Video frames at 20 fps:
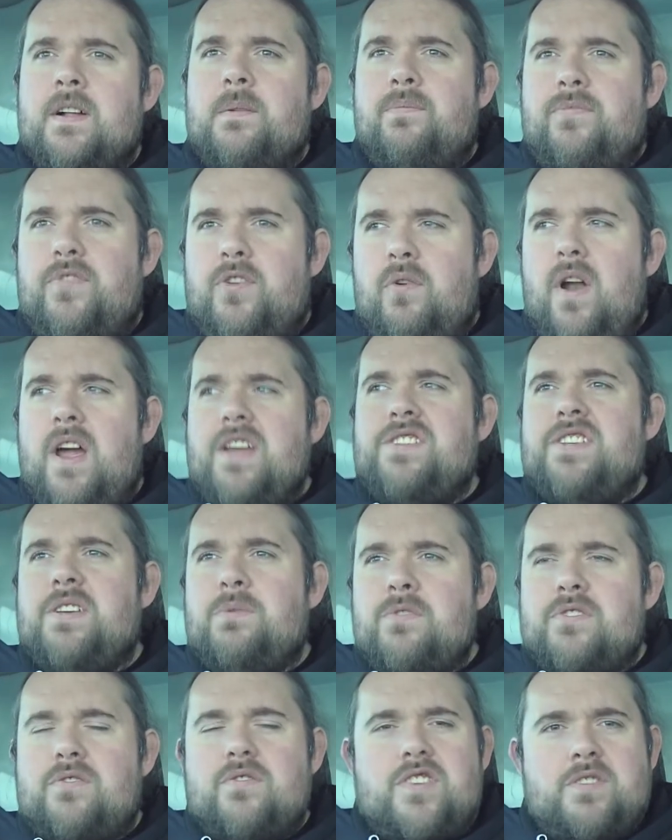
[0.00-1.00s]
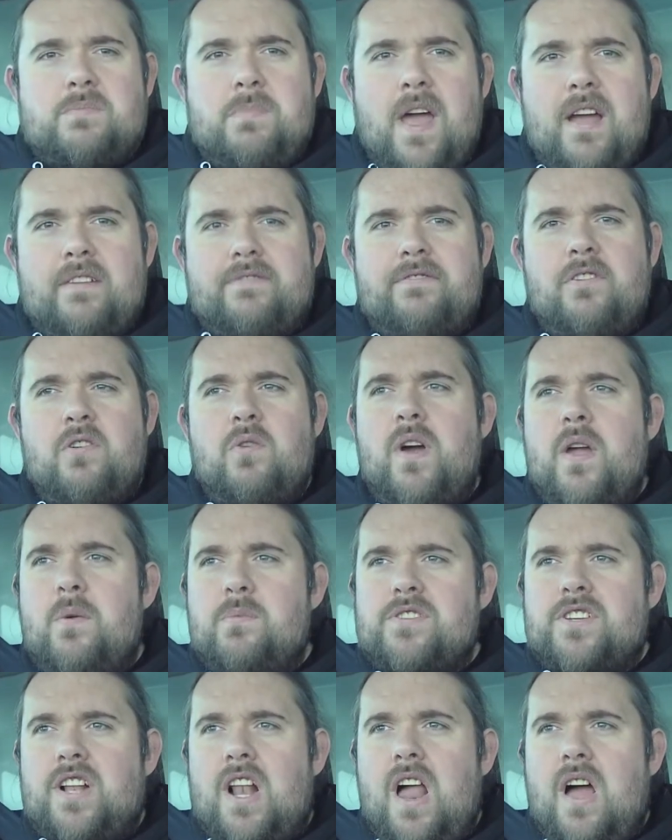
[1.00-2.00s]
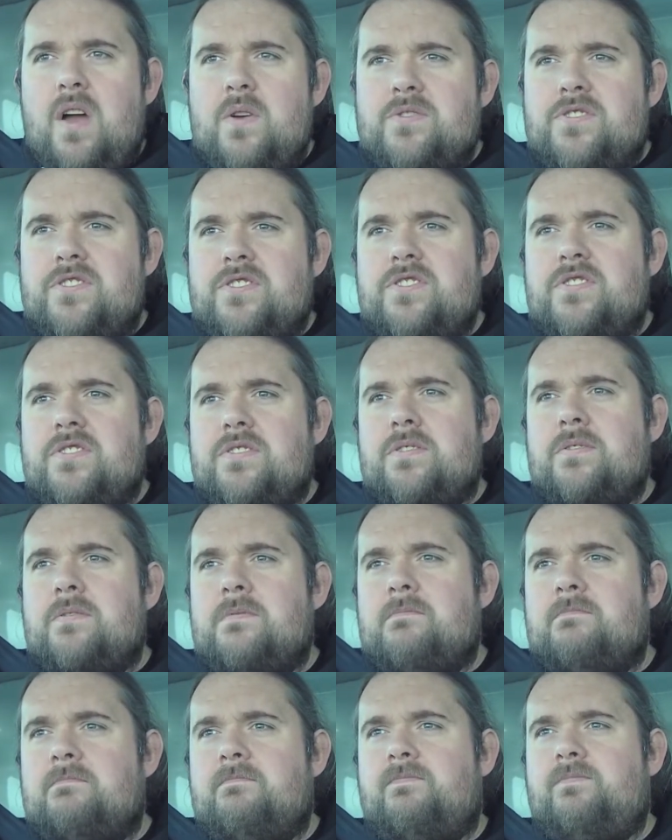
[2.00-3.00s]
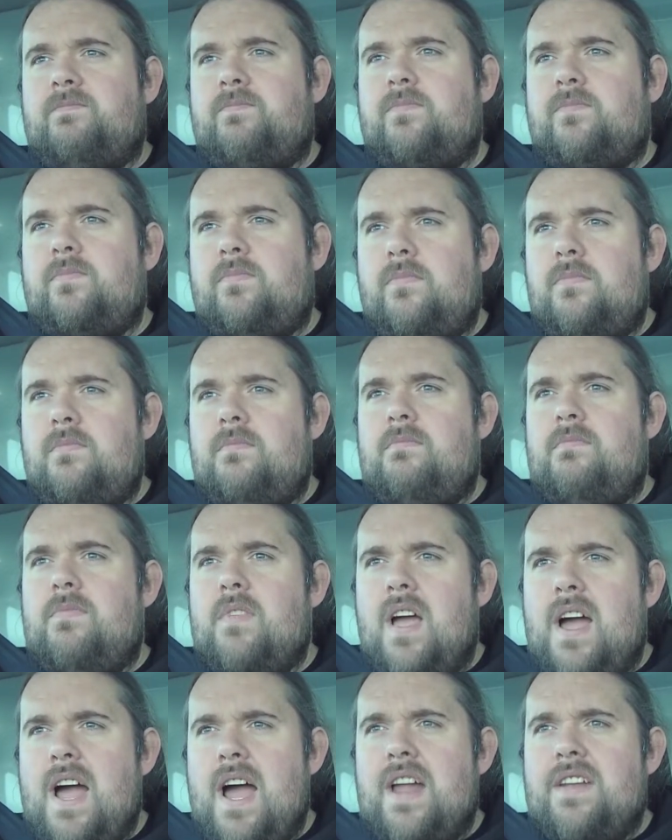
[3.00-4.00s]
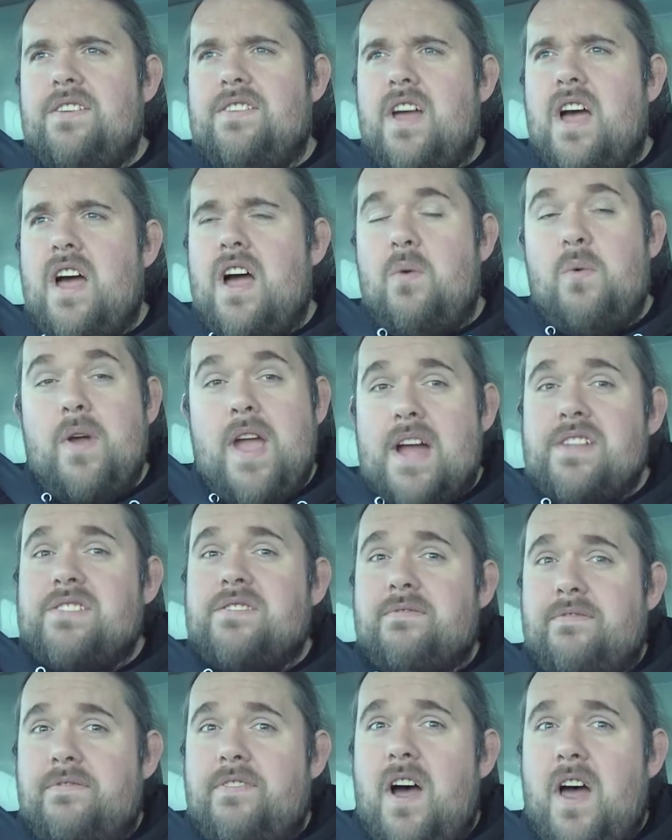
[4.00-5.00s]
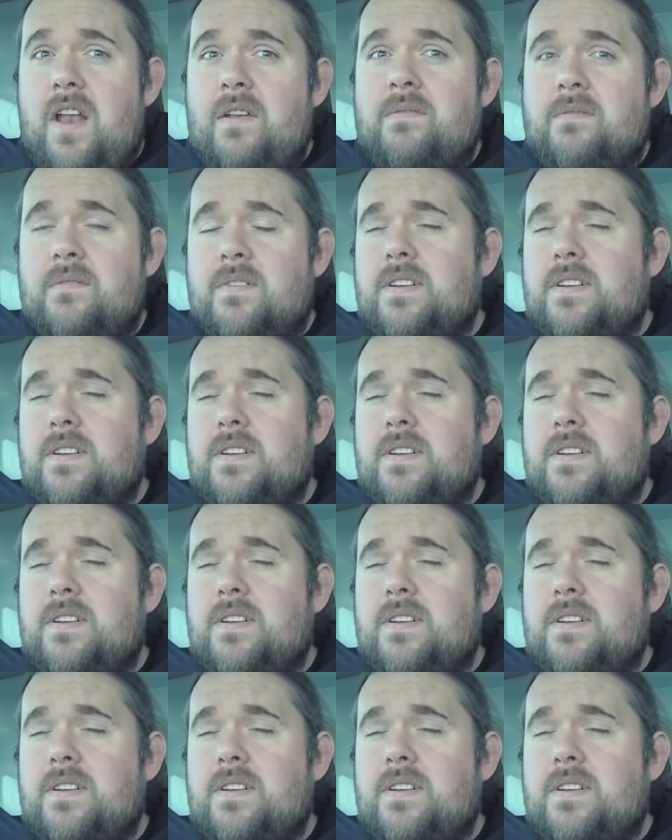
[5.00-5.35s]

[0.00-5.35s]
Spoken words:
The racing was respectful, it was close, and we had some fun.